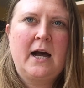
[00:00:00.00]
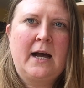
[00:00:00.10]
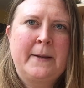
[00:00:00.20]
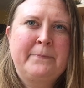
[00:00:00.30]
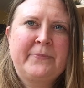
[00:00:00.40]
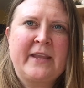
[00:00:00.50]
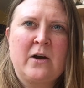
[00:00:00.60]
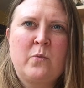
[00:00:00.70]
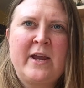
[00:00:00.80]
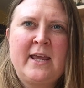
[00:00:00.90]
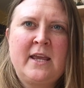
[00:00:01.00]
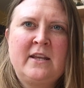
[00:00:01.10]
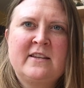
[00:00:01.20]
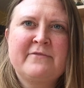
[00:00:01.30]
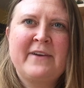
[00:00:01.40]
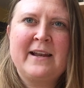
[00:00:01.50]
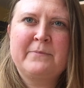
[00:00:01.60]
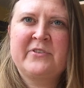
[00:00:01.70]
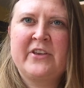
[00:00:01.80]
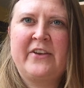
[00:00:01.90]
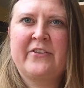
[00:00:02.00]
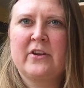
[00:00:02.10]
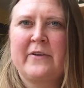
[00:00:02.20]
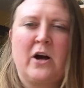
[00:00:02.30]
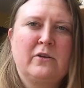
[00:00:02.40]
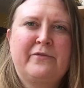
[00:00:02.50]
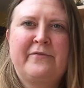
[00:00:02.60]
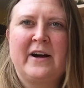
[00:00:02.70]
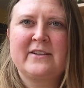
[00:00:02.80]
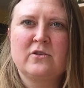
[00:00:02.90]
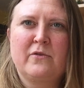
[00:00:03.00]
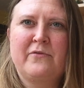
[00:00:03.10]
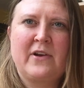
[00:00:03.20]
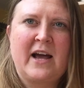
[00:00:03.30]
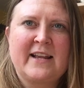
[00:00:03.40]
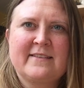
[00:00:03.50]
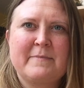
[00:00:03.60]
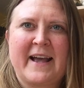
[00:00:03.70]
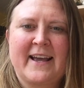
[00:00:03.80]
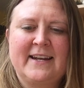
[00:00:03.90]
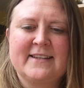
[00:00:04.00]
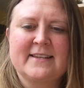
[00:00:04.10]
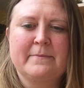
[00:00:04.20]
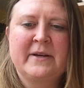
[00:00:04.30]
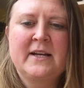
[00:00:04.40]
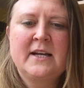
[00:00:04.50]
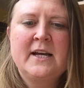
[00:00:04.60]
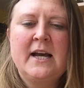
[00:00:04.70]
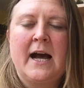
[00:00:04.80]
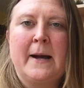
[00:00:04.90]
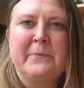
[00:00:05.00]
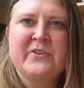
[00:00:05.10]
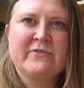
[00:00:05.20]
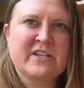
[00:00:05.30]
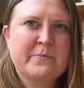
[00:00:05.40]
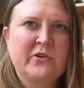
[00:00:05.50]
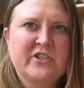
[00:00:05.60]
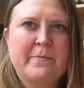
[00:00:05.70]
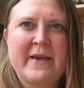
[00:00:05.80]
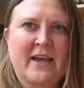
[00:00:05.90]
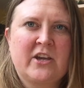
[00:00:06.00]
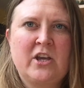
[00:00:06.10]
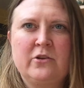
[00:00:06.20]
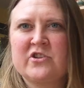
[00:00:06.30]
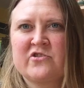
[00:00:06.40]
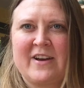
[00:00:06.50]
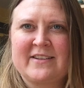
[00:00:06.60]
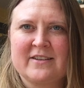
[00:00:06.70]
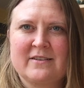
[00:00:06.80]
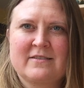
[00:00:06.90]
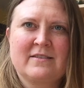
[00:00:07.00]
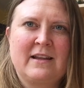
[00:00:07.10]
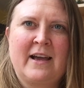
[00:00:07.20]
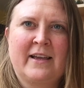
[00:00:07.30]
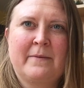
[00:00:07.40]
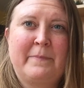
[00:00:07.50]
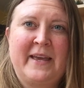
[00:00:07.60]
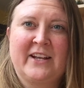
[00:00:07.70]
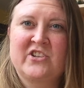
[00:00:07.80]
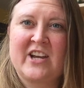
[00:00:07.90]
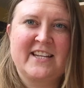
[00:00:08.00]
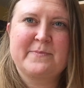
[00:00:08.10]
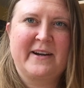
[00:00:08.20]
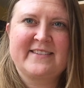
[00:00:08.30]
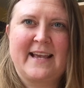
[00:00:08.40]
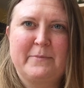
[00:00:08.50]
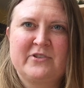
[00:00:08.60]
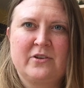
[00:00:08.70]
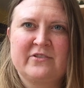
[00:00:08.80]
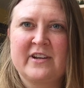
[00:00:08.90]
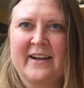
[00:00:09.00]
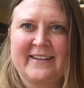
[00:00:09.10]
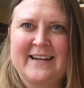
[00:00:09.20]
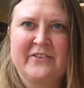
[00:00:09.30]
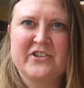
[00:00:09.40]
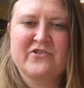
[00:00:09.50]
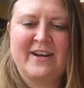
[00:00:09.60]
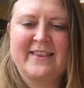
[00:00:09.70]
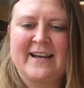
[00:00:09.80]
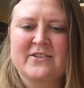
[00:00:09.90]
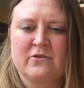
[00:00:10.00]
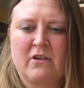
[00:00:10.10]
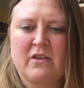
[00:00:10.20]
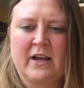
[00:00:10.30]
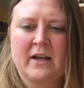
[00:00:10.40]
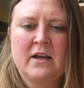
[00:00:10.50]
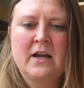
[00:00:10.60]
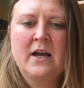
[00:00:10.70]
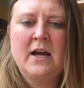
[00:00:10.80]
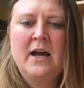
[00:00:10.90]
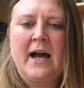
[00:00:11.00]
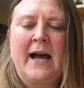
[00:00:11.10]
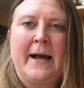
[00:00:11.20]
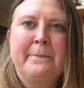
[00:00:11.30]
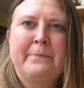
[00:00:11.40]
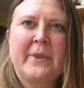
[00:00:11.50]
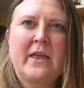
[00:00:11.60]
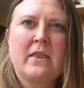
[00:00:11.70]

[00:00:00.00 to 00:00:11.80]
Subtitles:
Now, we developed the sort of whole fight or flight mechanism to respond to big acute stressors like being chased by a sabre-tooth tiger down the street, that sort of thing. And